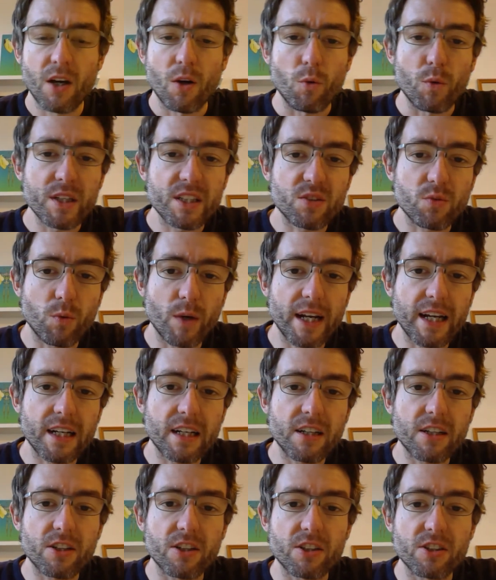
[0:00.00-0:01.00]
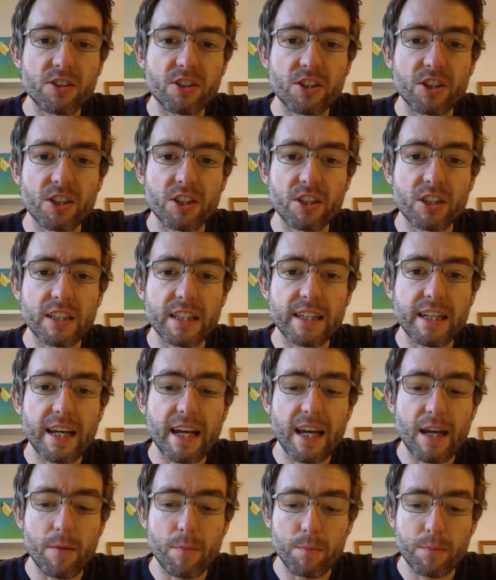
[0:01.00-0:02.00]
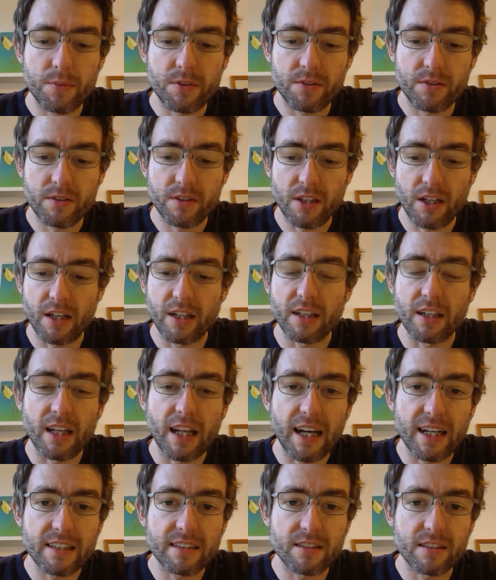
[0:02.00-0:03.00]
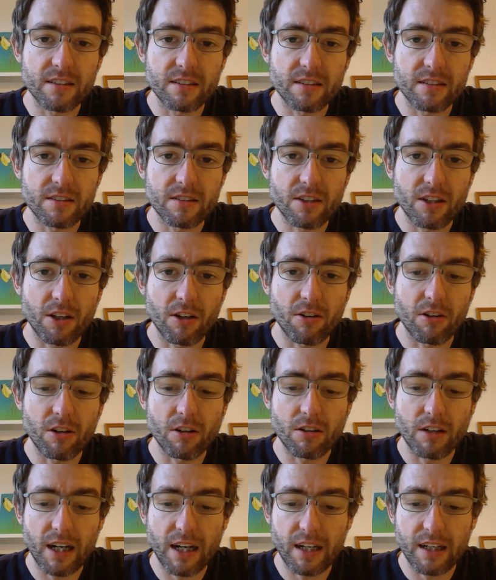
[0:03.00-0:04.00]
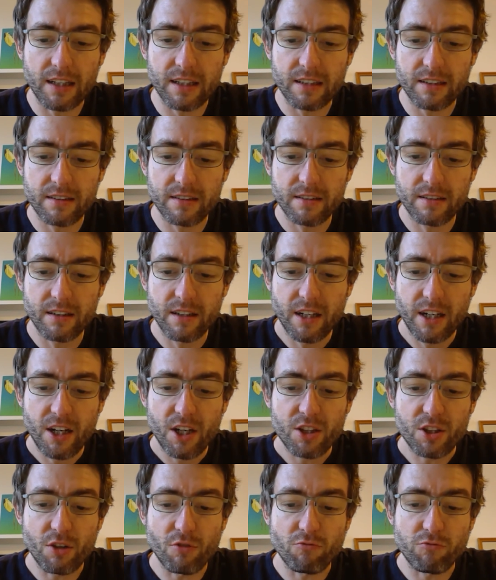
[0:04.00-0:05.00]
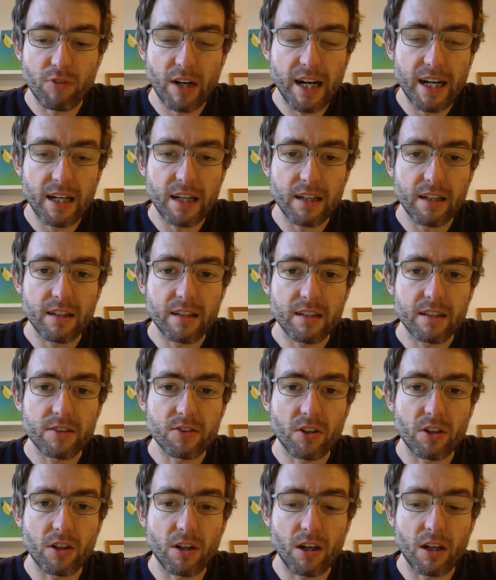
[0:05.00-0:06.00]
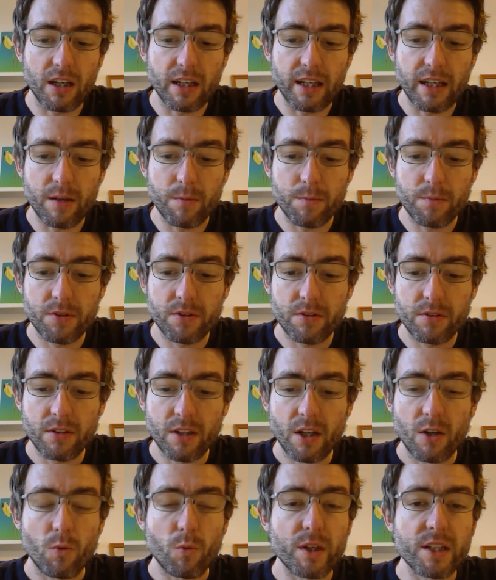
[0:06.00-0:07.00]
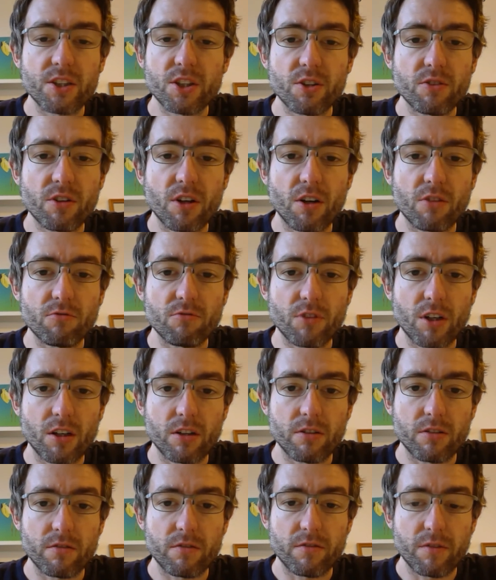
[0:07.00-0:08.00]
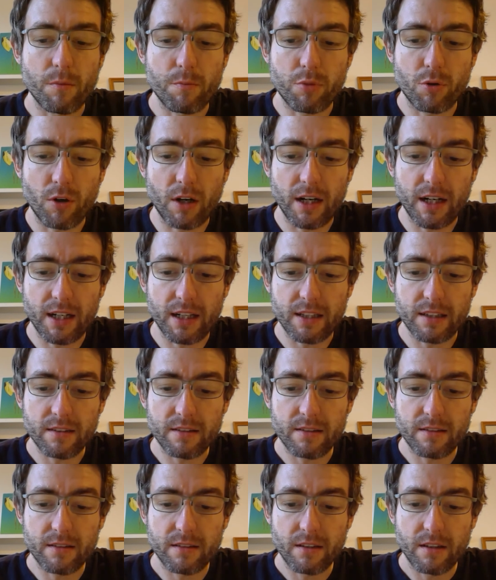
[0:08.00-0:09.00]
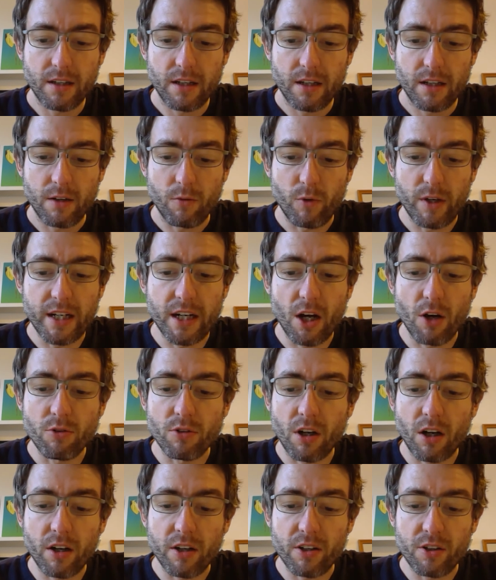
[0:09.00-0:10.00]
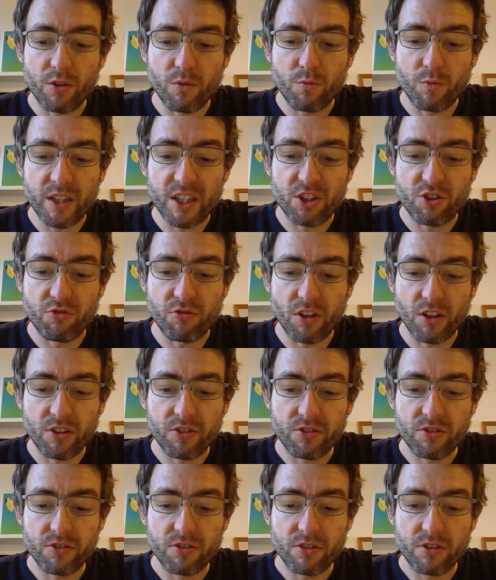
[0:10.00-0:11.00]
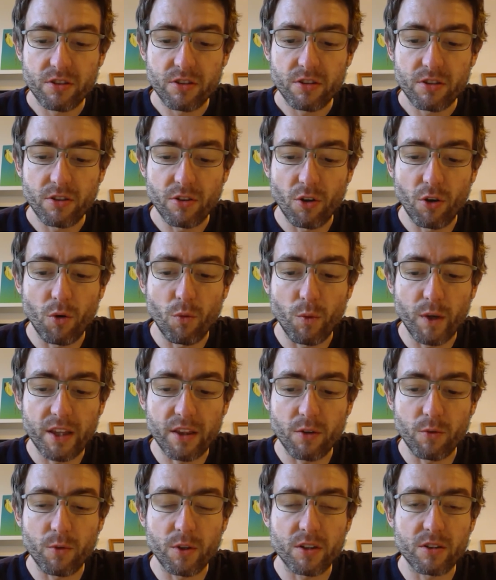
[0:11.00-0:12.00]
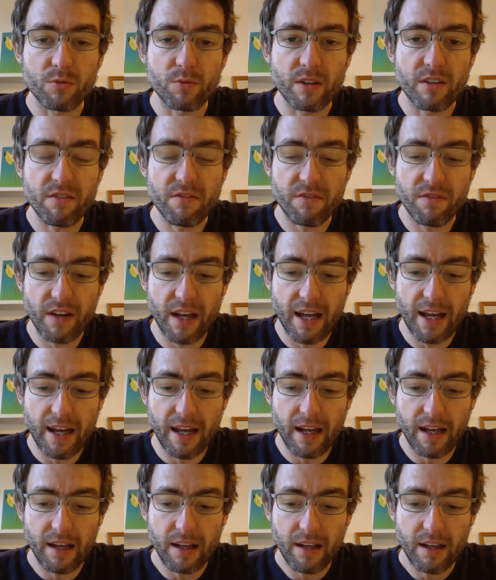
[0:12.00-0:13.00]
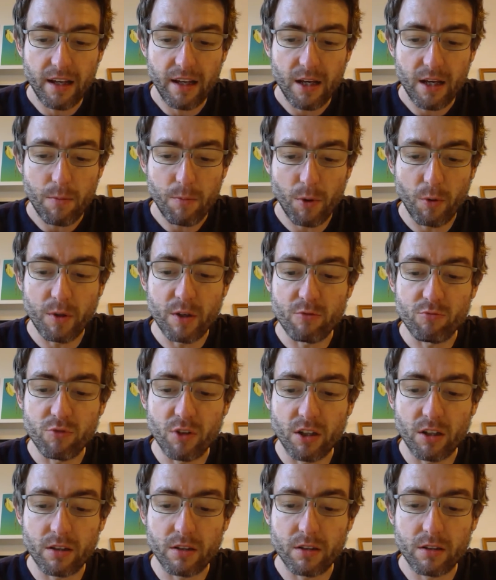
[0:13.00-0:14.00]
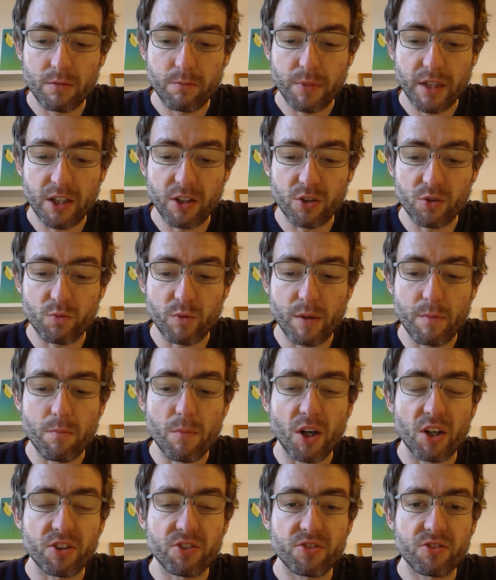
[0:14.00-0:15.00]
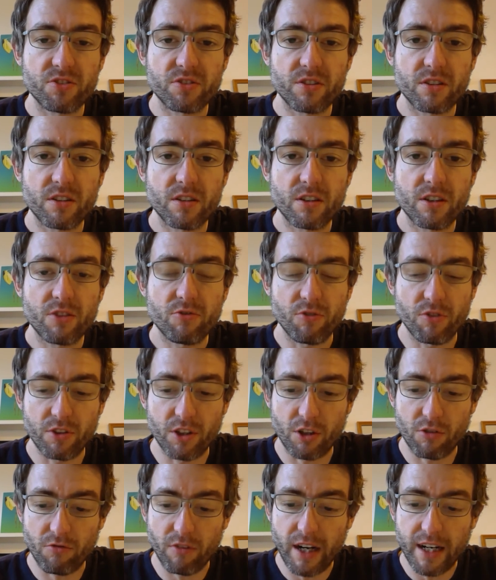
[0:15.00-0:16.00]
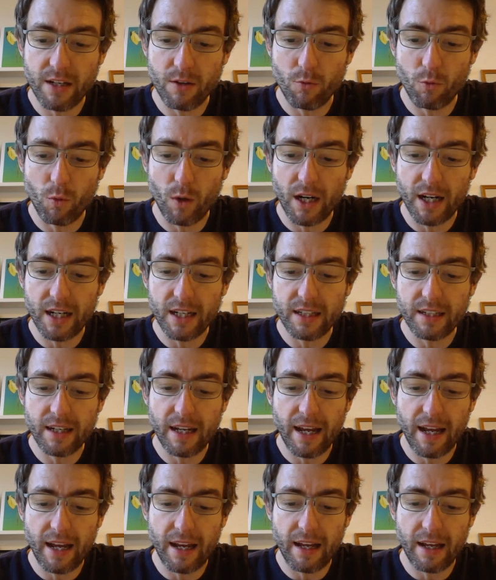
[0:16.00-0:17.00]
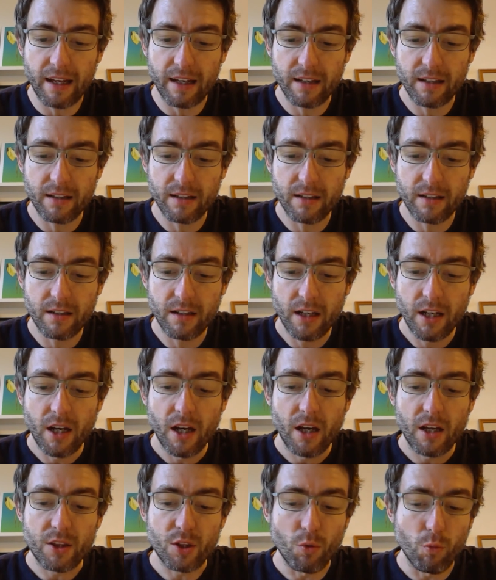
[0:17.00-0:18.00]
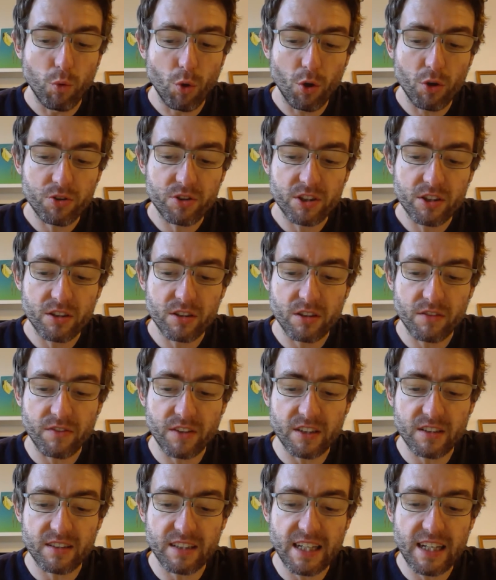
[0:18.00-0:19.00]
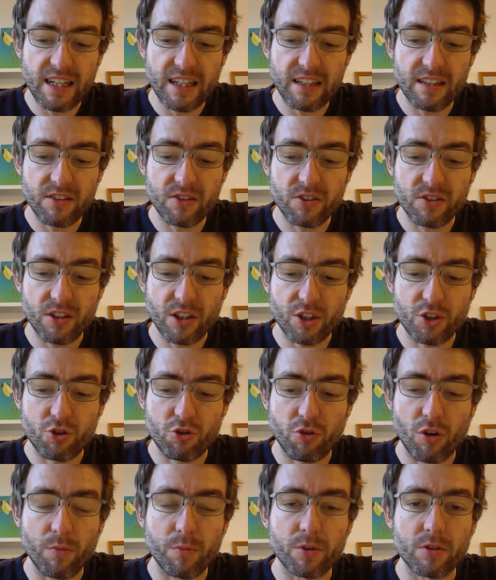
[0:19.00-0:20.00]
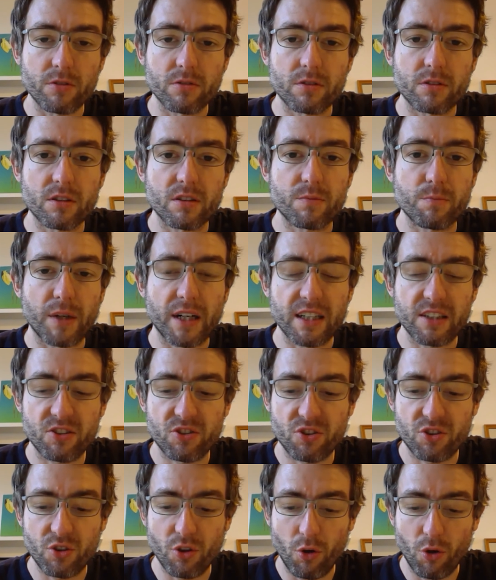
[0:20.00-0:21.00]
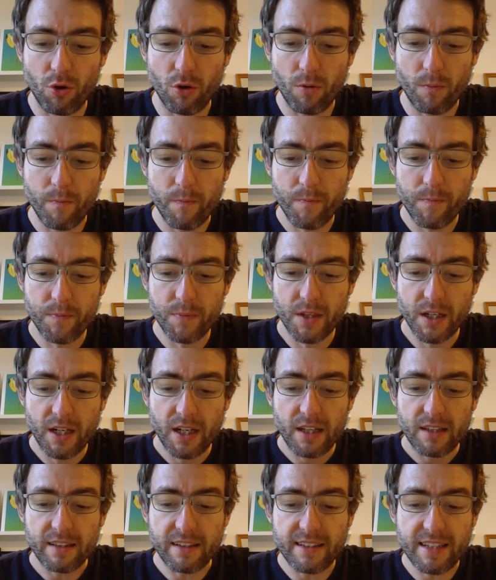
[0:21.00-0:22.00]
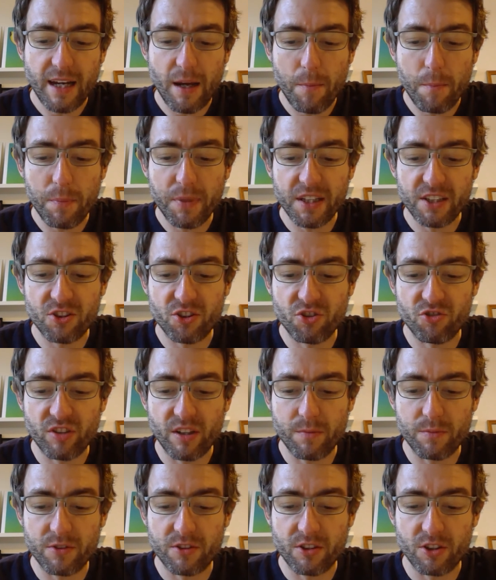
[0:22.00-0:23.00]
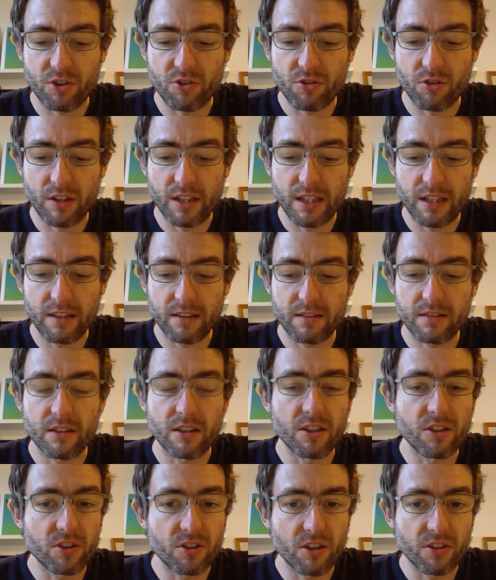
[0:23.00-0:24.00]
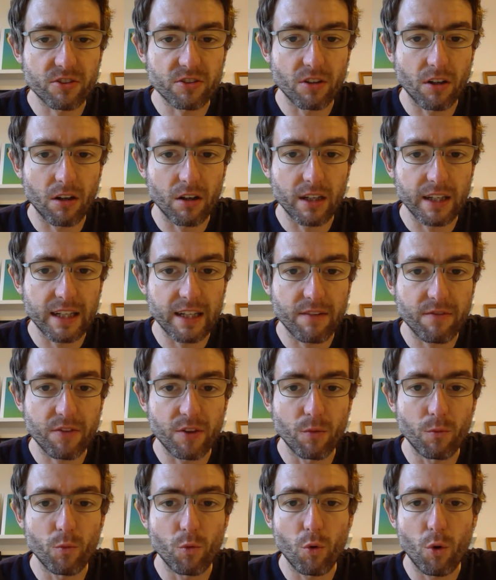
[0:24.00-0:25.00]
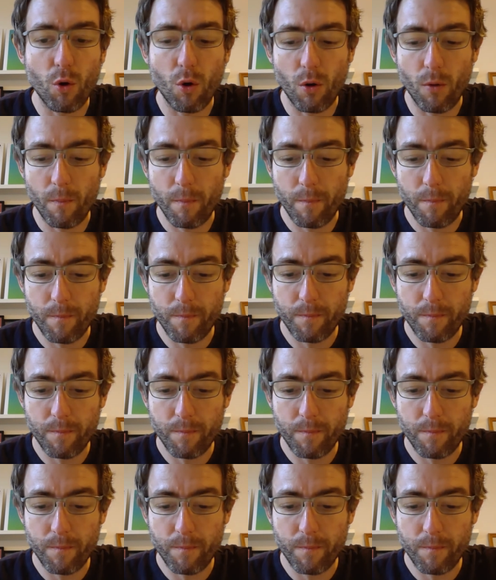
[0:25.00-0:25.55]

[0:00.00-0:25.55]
We swing ungirded hips, and lightened are our eyes. The rain is on our lips, we do not run for prize. We know not whom we trust, nor whitherward we fare, but we run because we must through the great wide air. The waters of the seas are troubled as by storm. The tempest strips the trees and does not leave them warm.